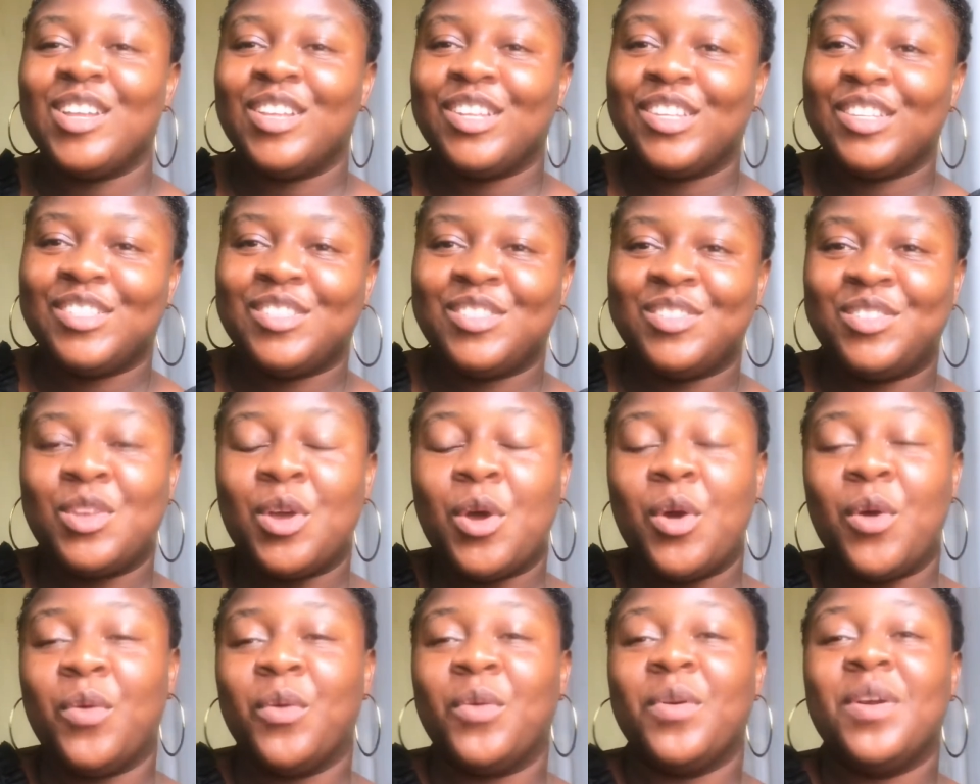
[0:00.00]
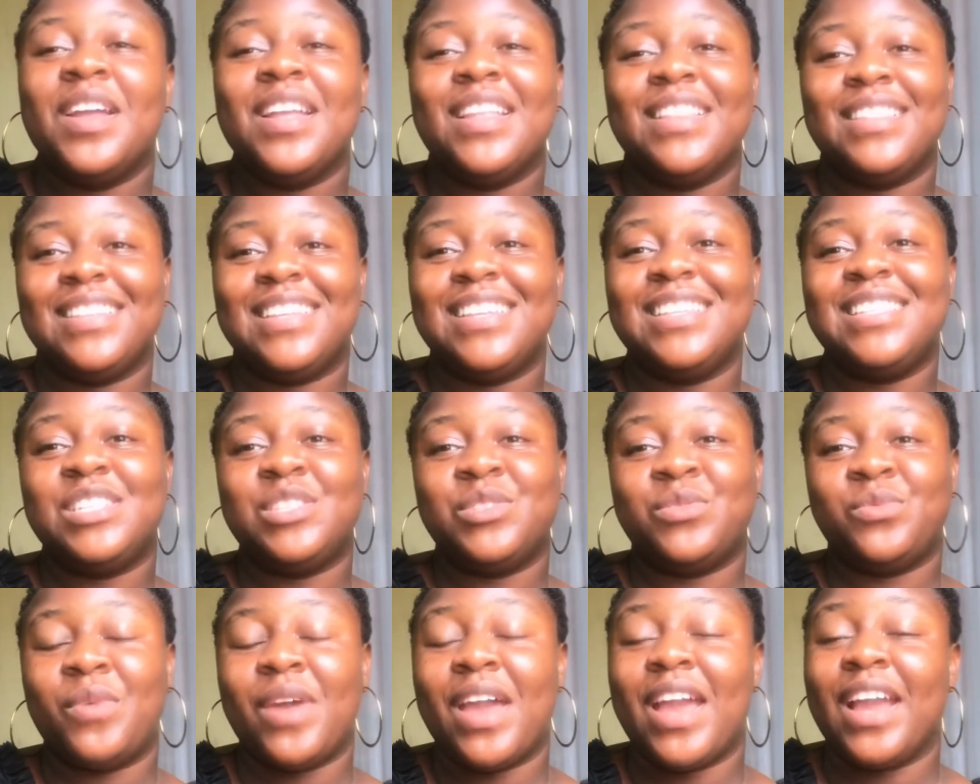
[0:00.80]
So this
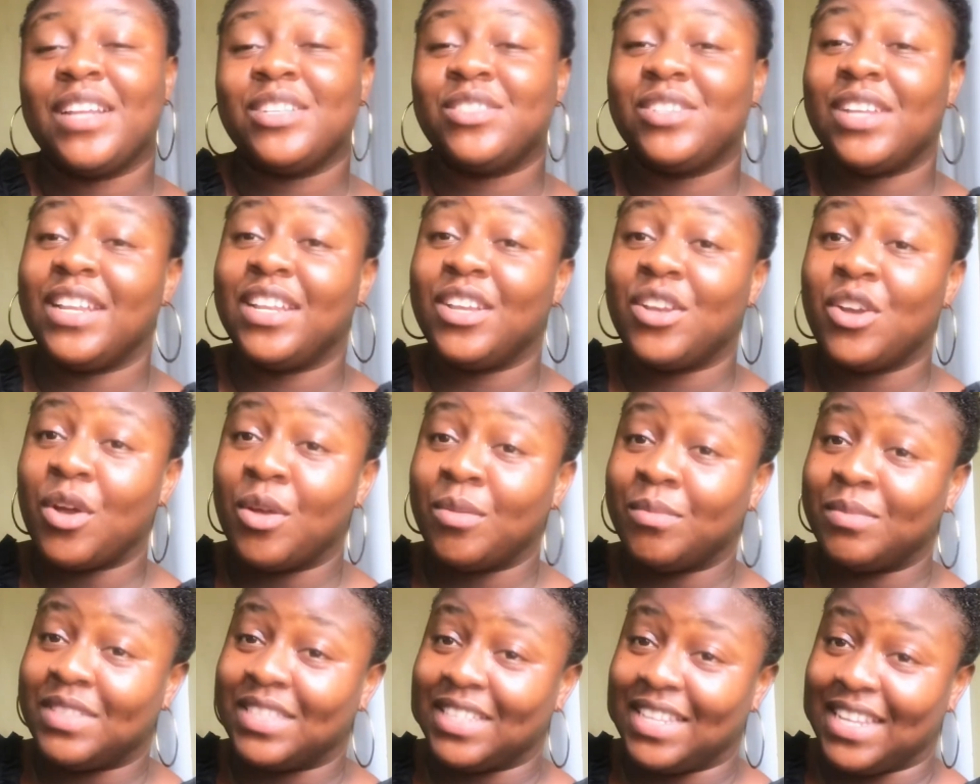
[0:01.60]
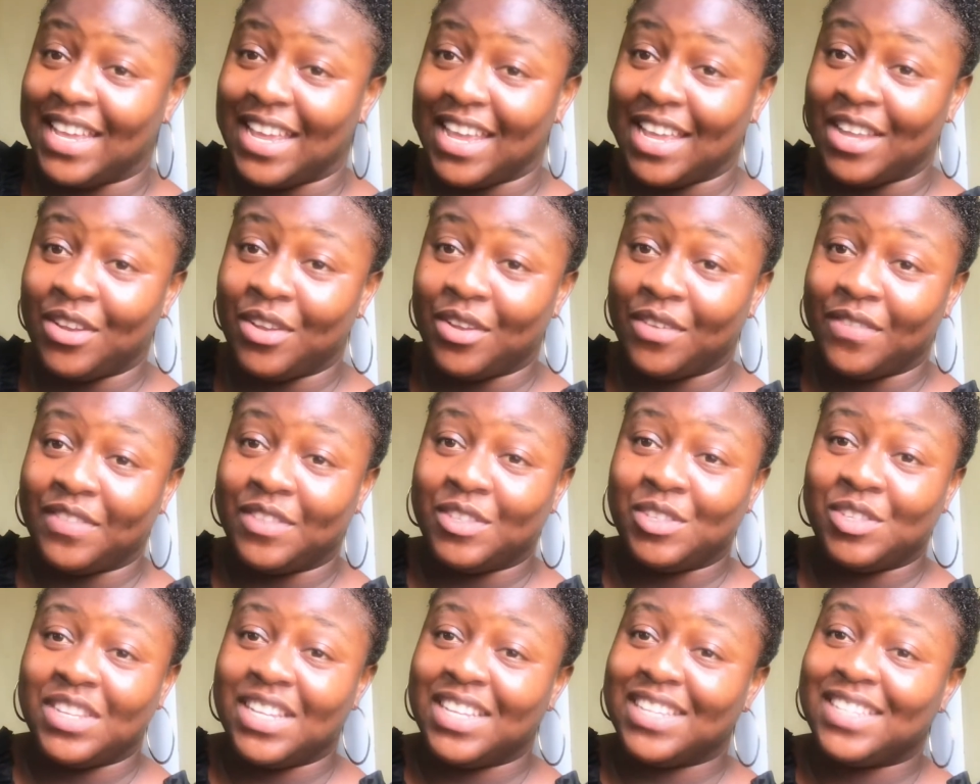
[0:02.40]
is where I actually come to the end of
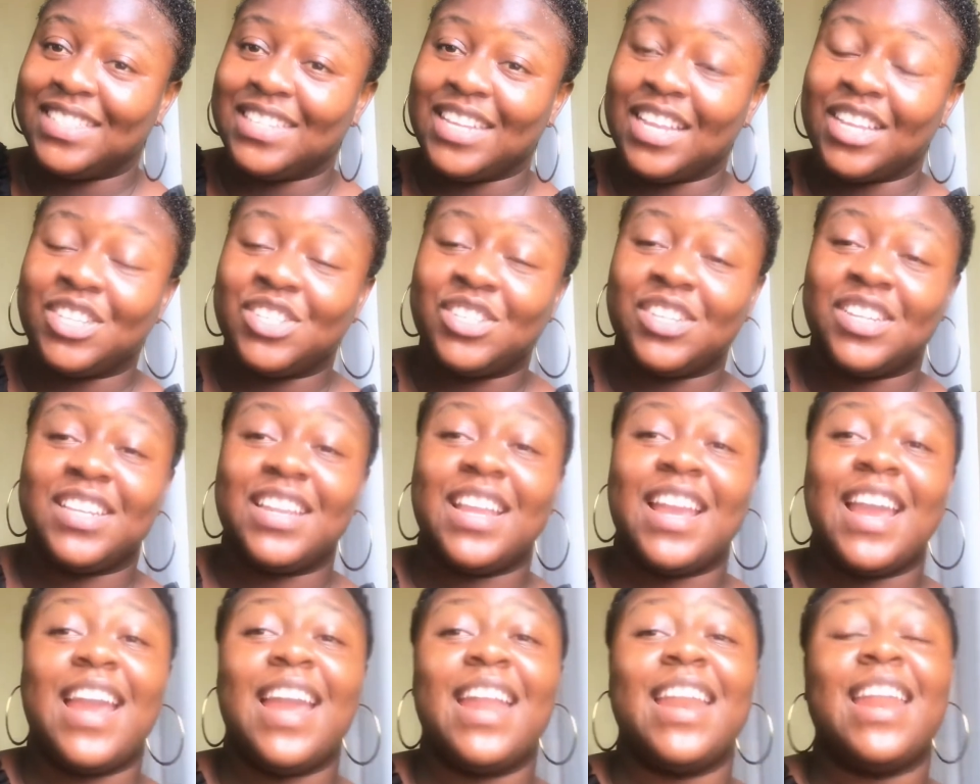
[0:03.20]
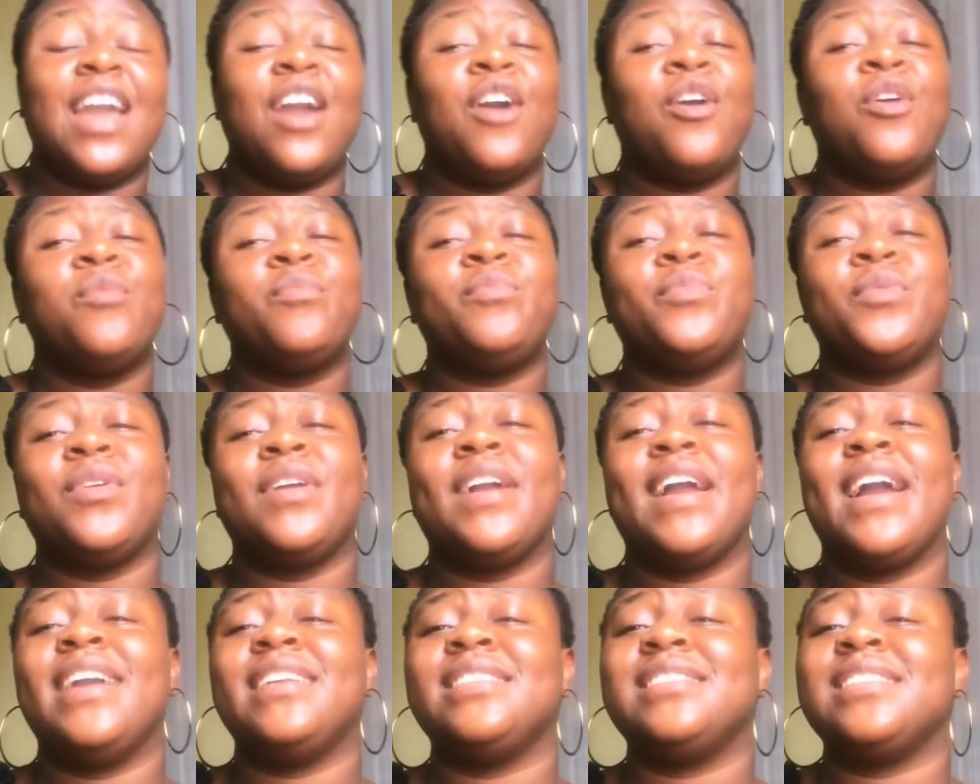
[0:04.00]
today's section, and I hope you
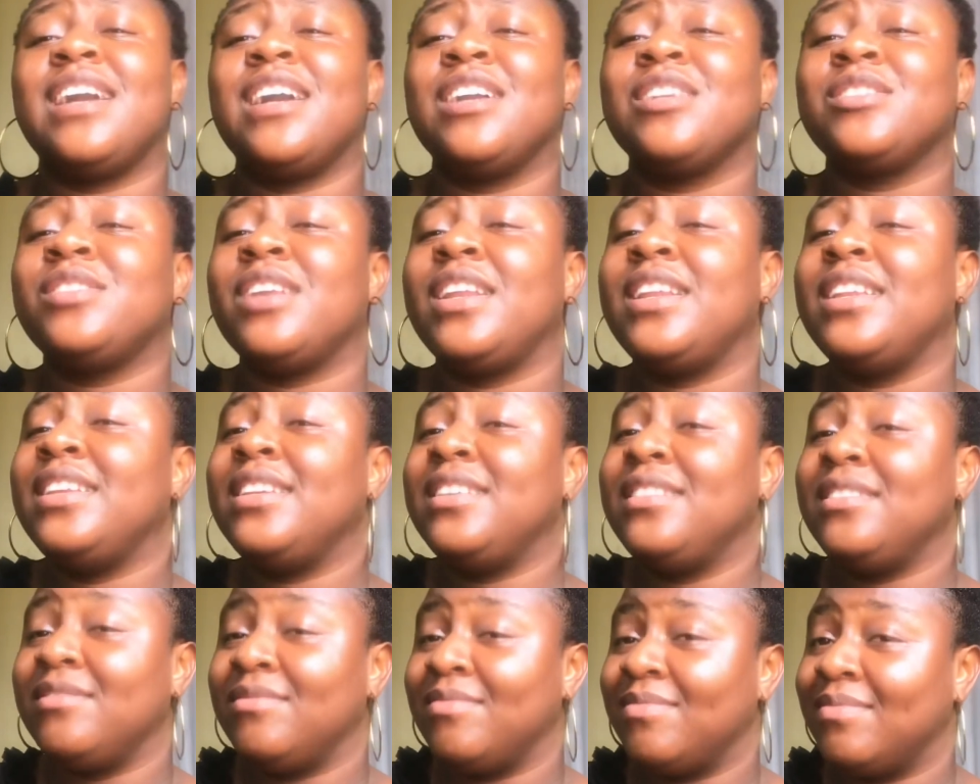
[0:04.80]
guys actually,